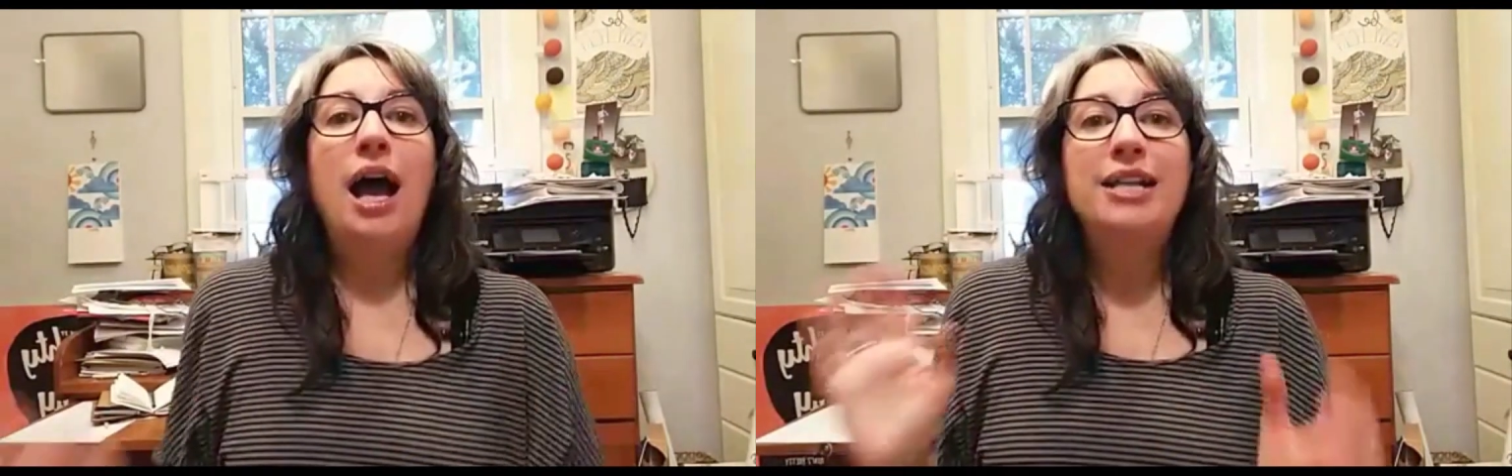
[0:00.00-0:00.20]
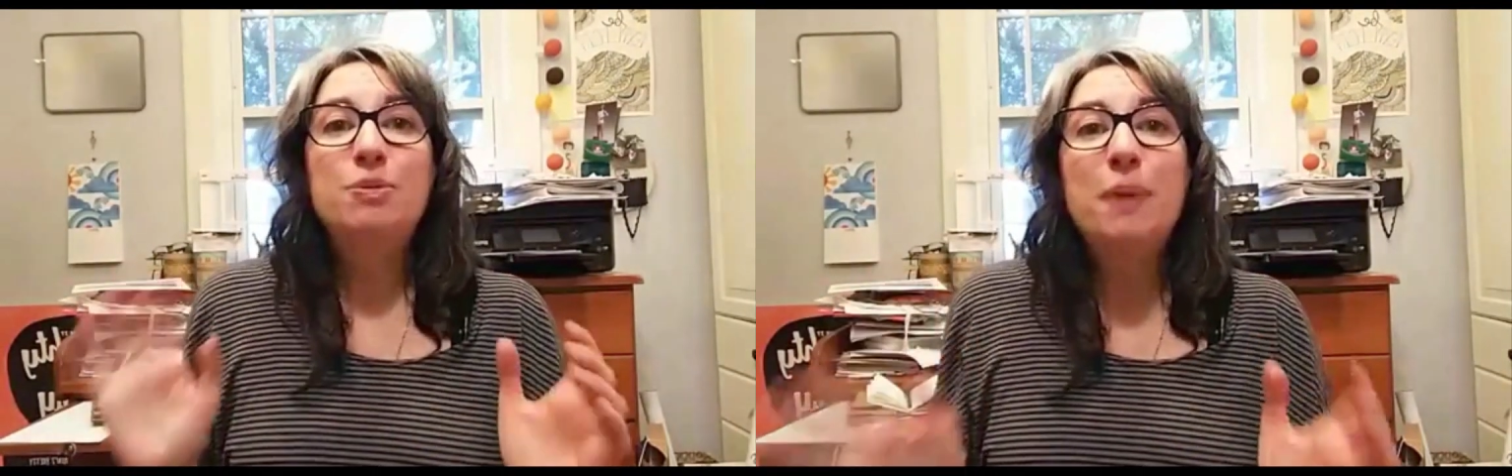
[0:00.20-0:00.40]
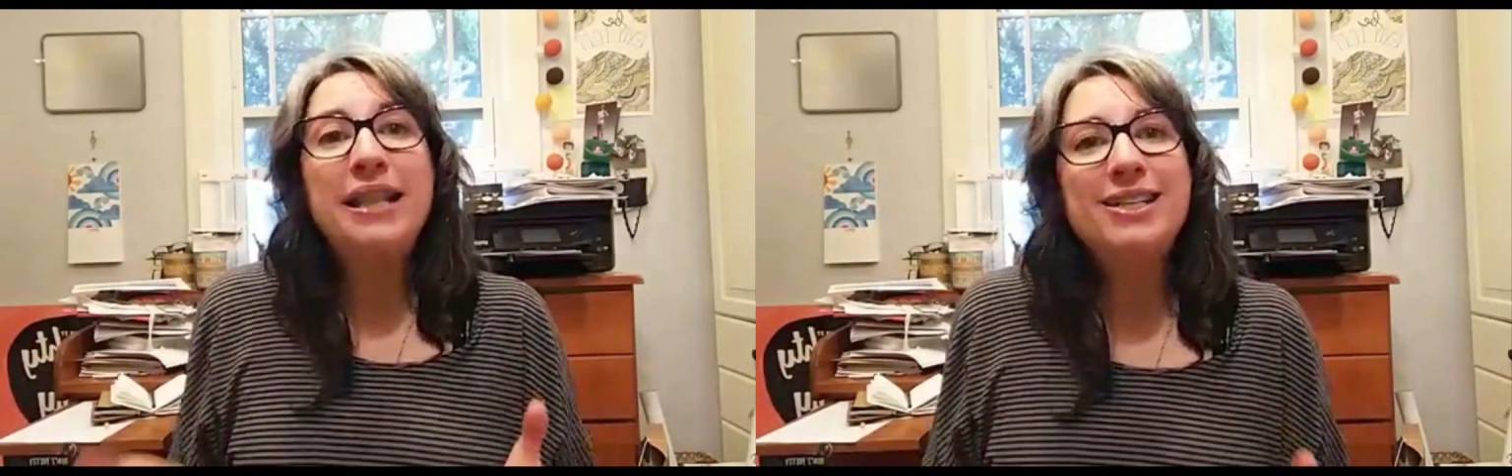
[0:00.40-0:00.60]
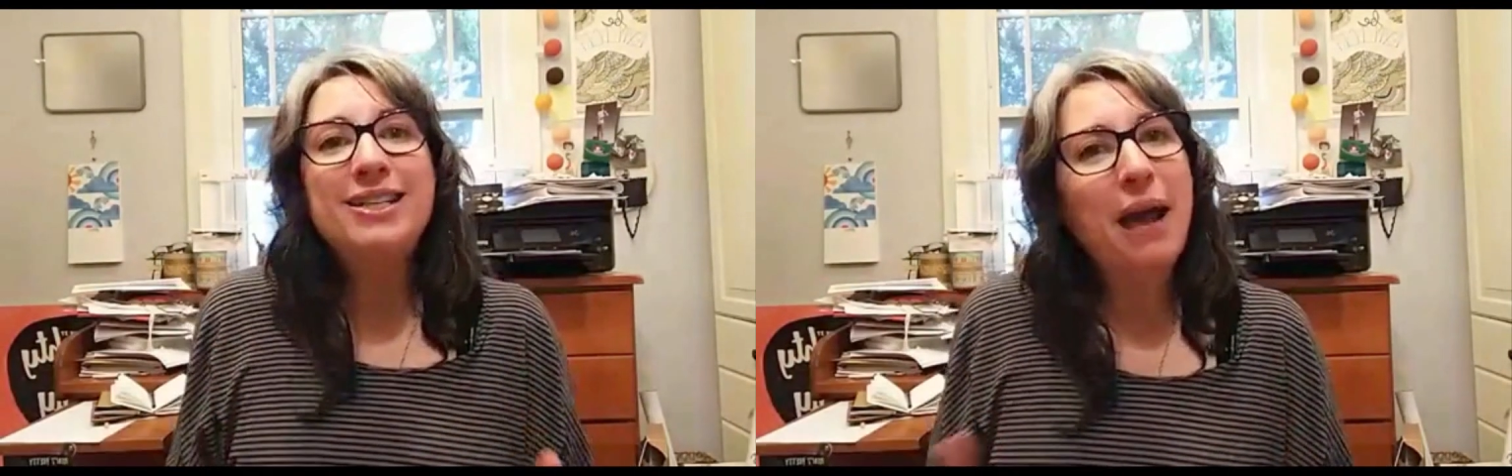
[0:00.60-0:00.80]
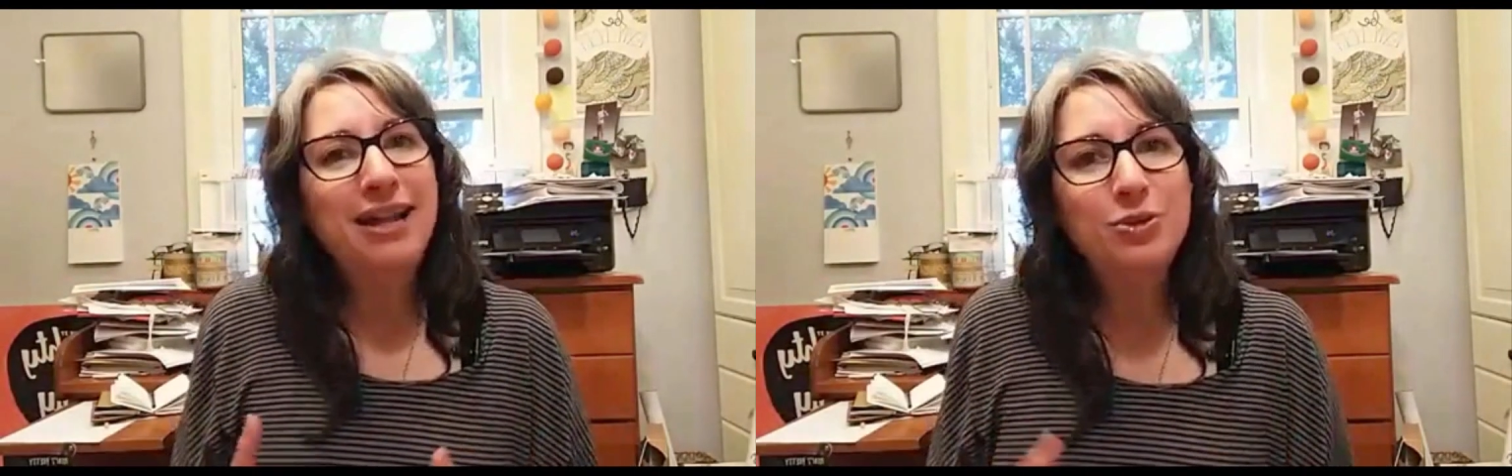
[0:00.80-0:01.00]
I spent this
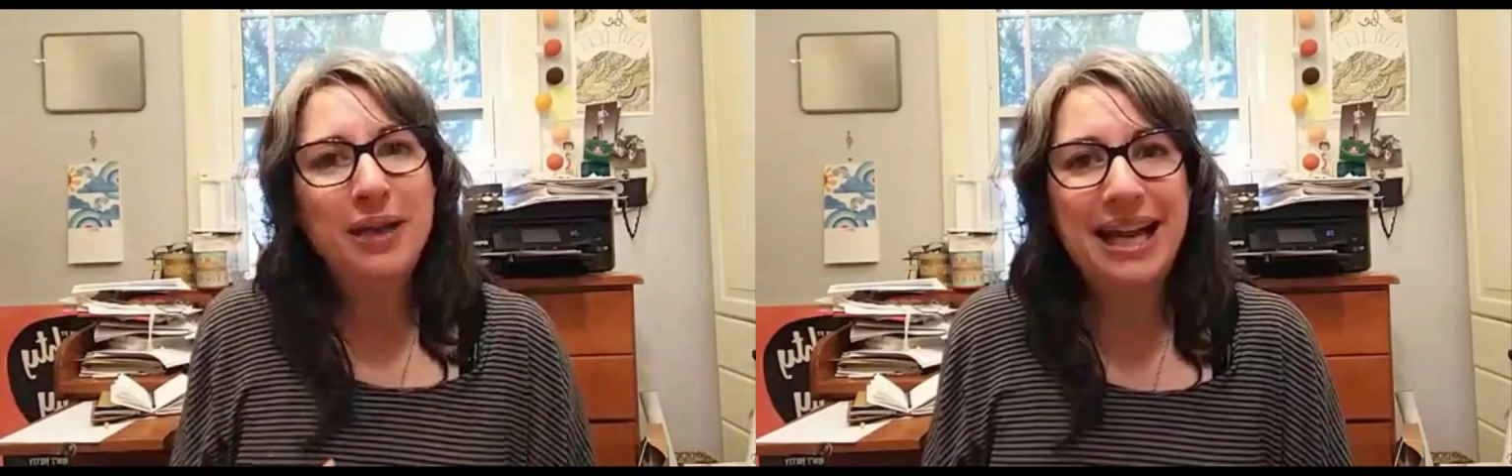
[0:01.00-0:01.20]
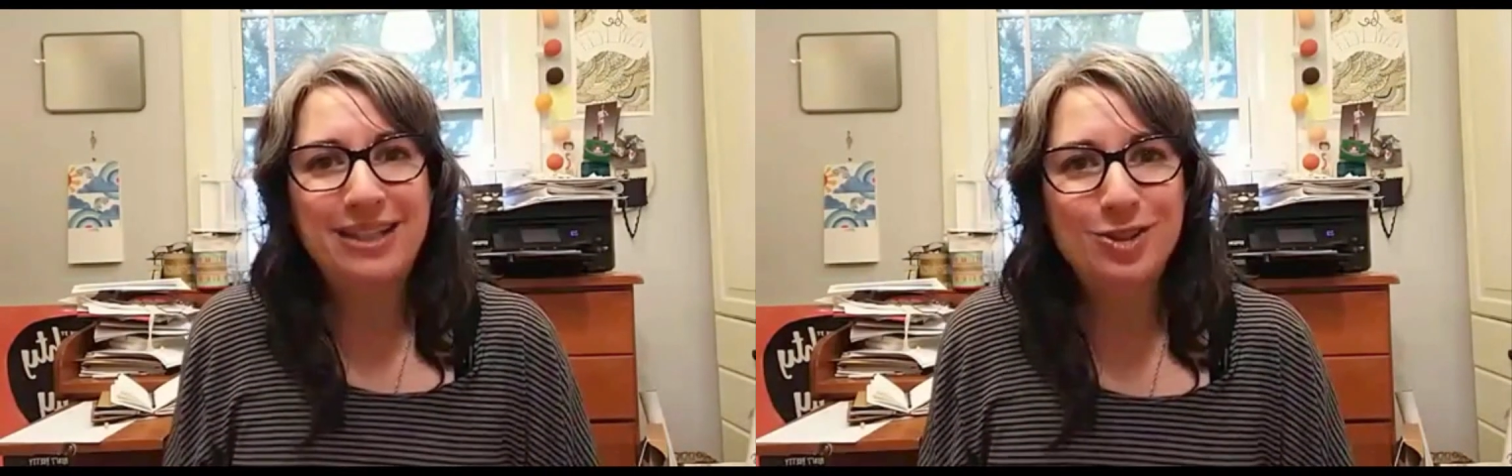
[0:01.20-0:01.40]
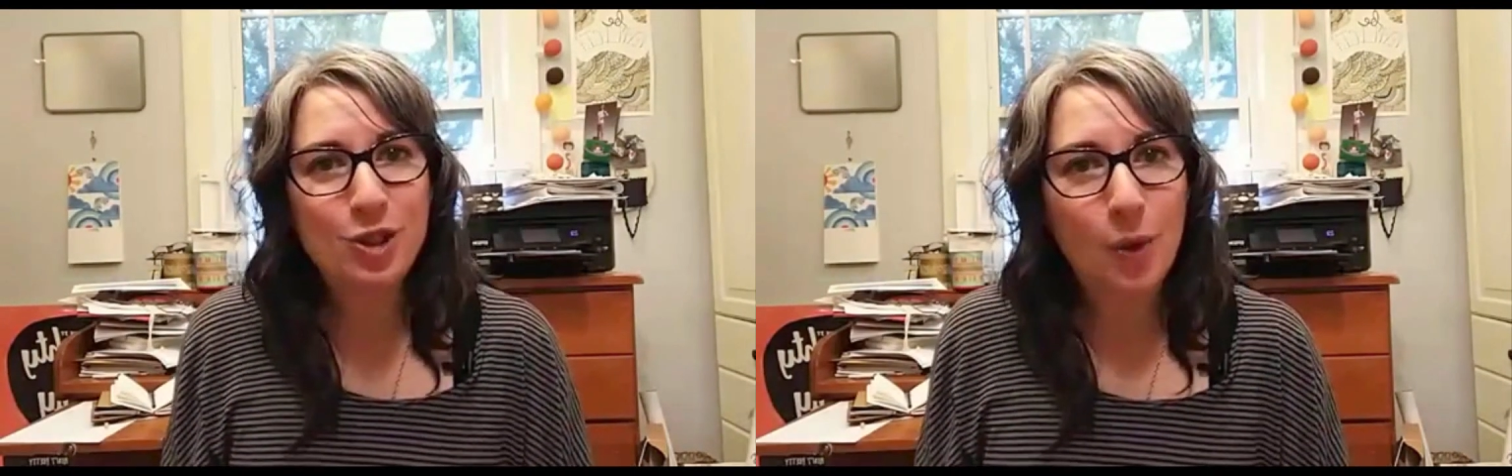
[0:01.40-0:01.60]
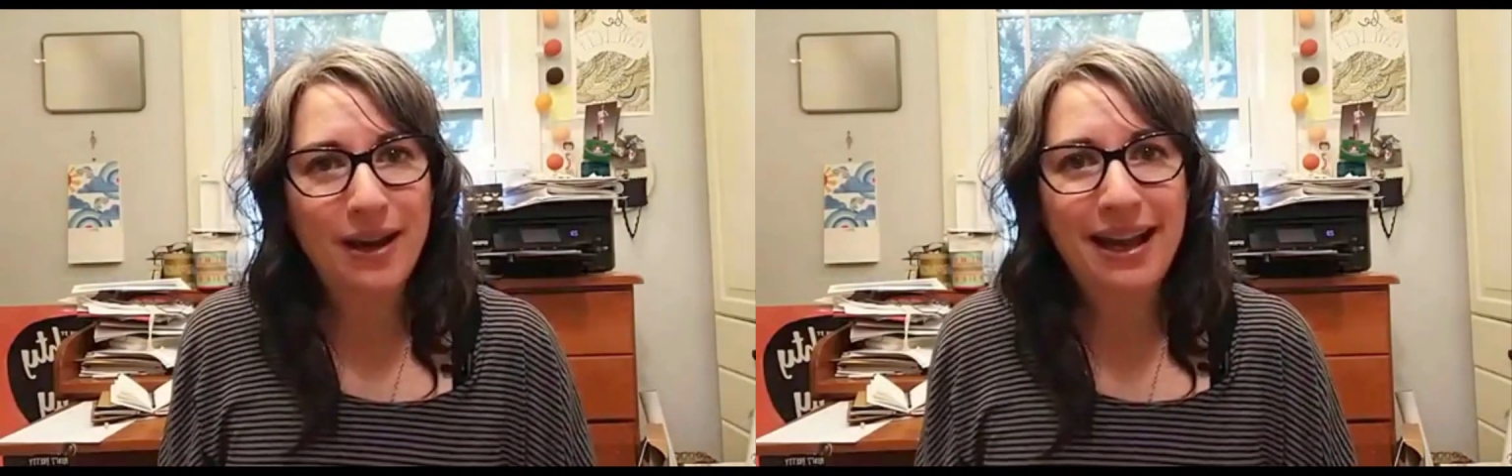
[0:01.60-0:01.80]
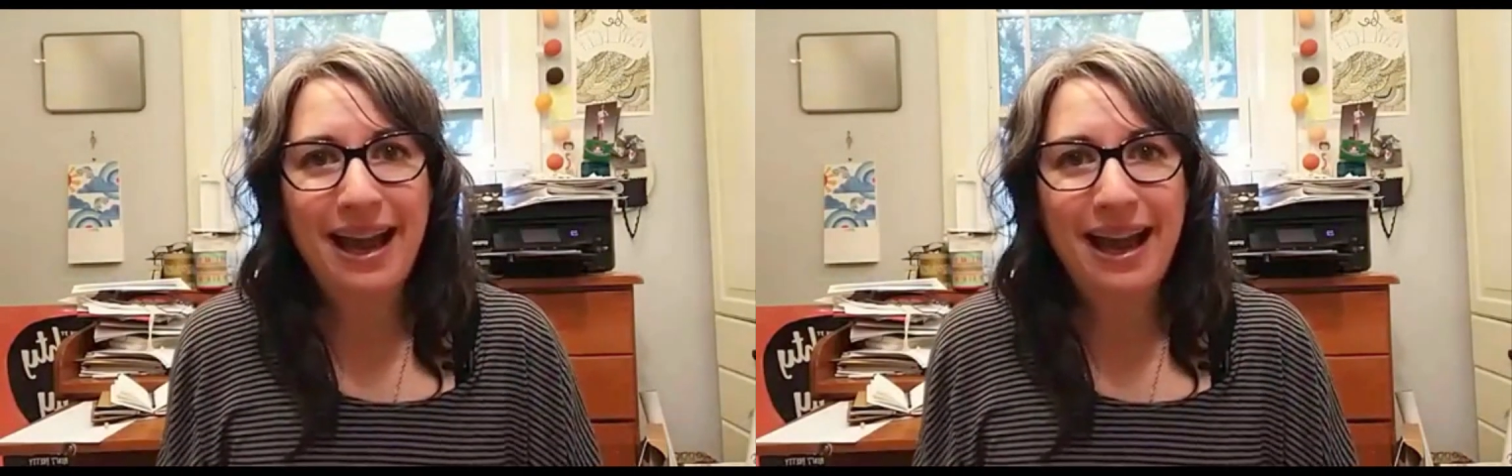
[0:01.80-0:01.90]
past weekend sewing.